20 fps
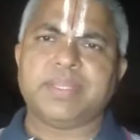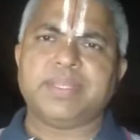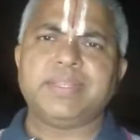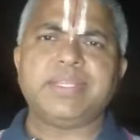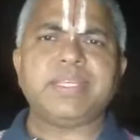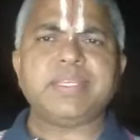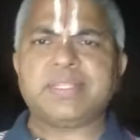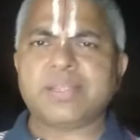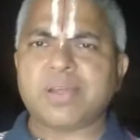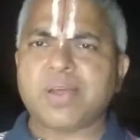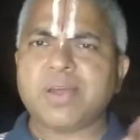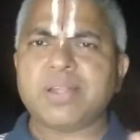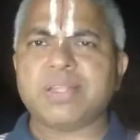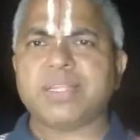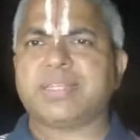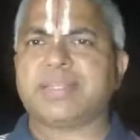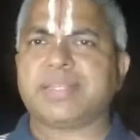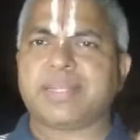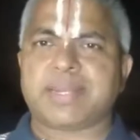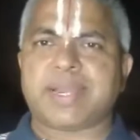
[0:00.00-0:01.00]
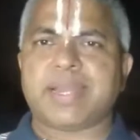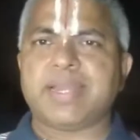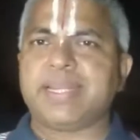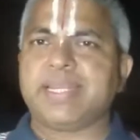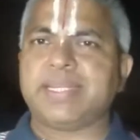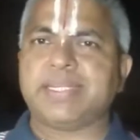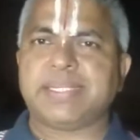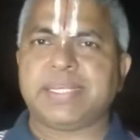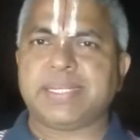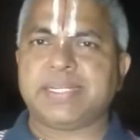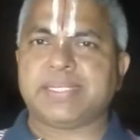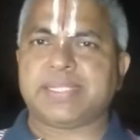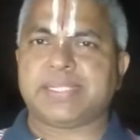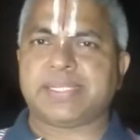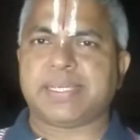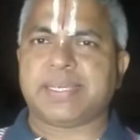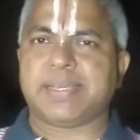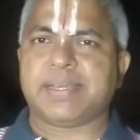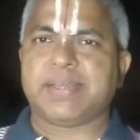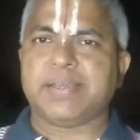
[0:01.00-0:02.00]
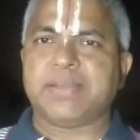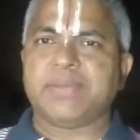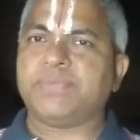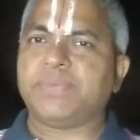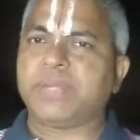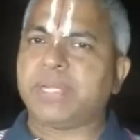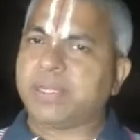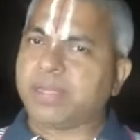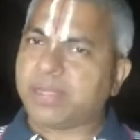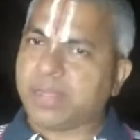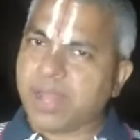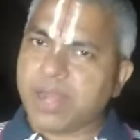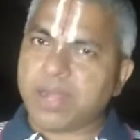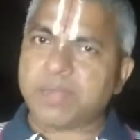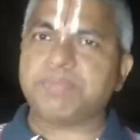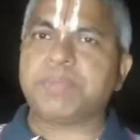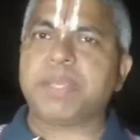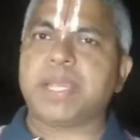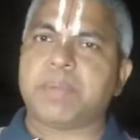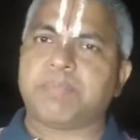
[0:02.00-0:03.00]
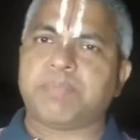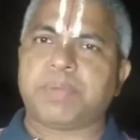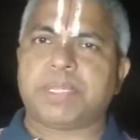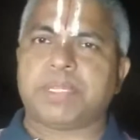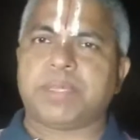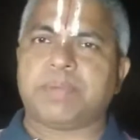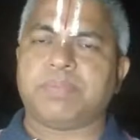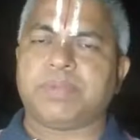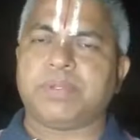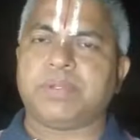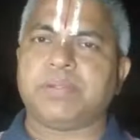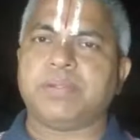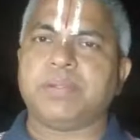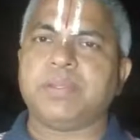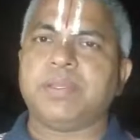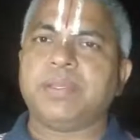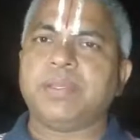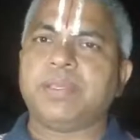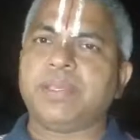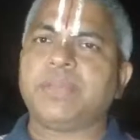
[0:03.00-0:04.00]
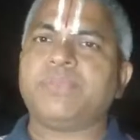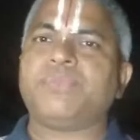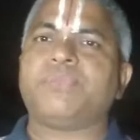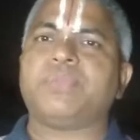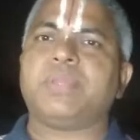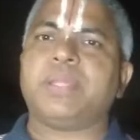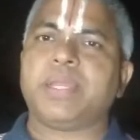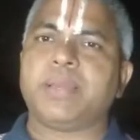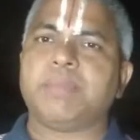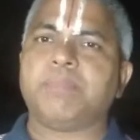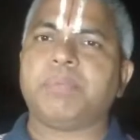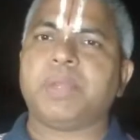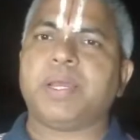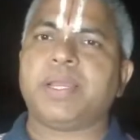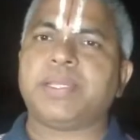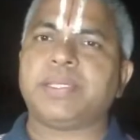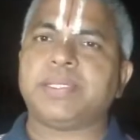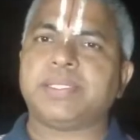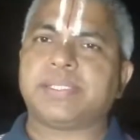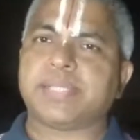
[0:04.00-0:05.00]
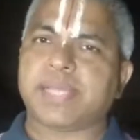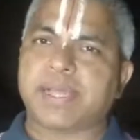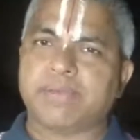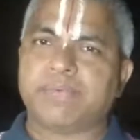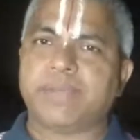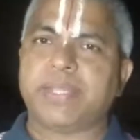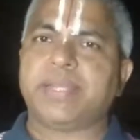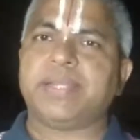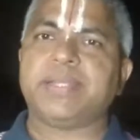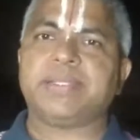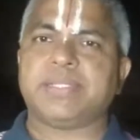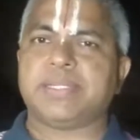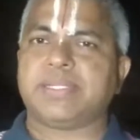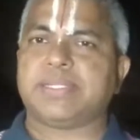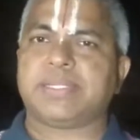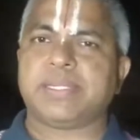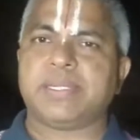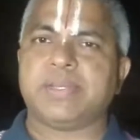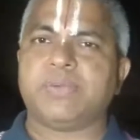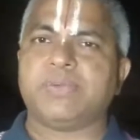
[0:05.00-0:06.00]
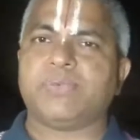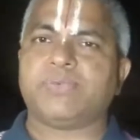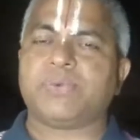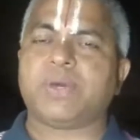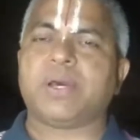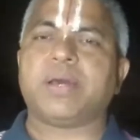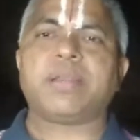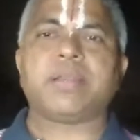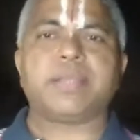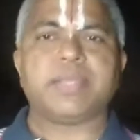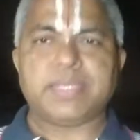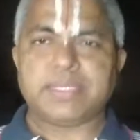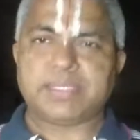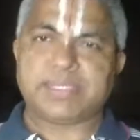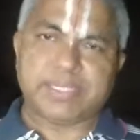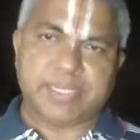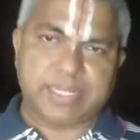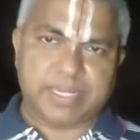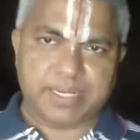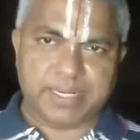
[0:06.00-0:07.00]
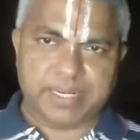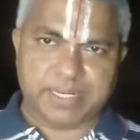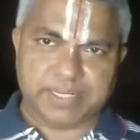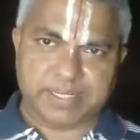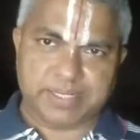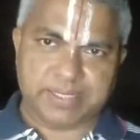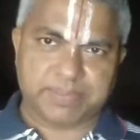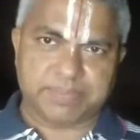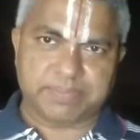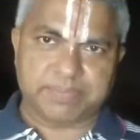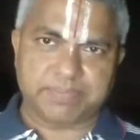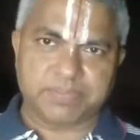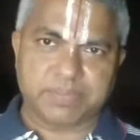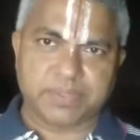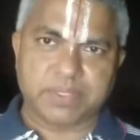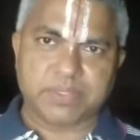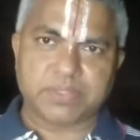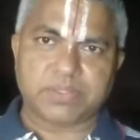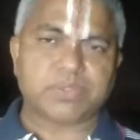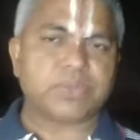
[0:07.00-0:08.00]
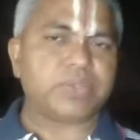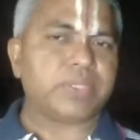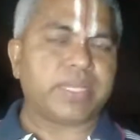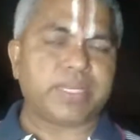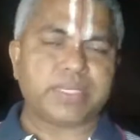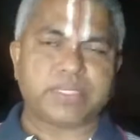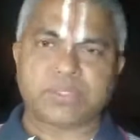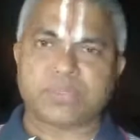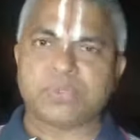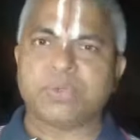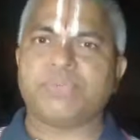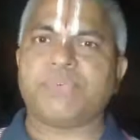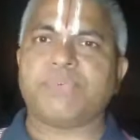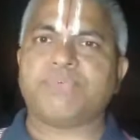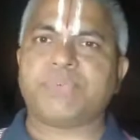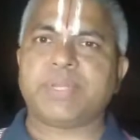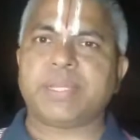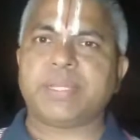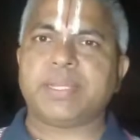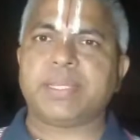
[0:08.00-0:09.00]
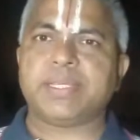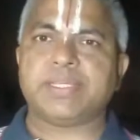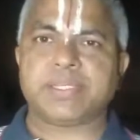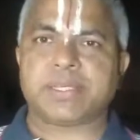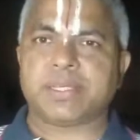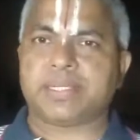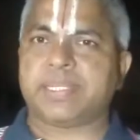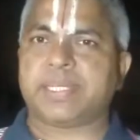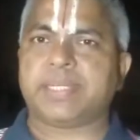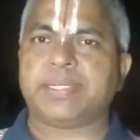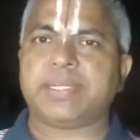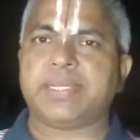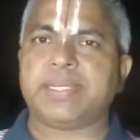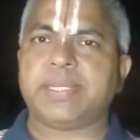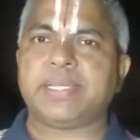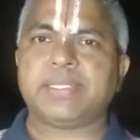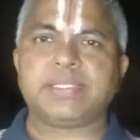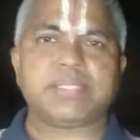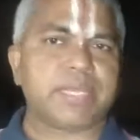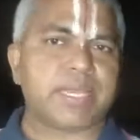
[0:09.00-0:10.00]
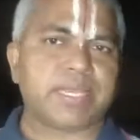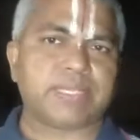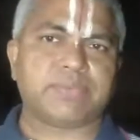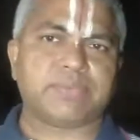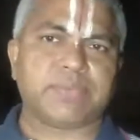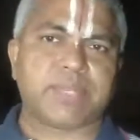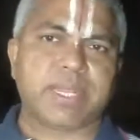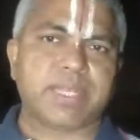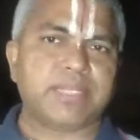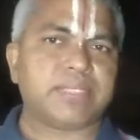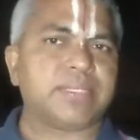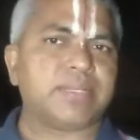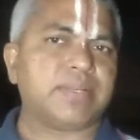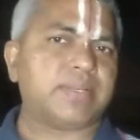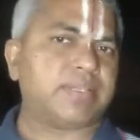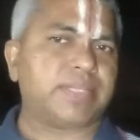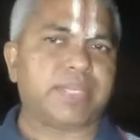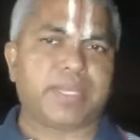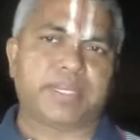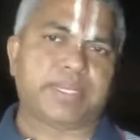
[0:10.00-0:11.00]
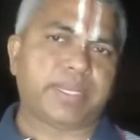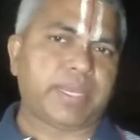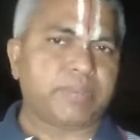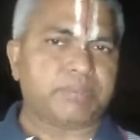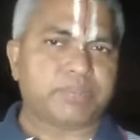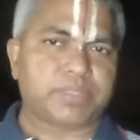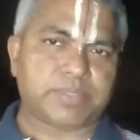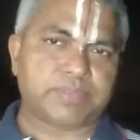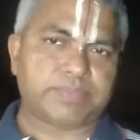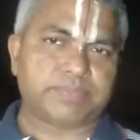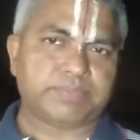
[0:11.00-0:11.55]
These all the conditions will not be applicable if the employee is availing this leave for his illness. So there is no 15 days or 30 days as well as 3 times.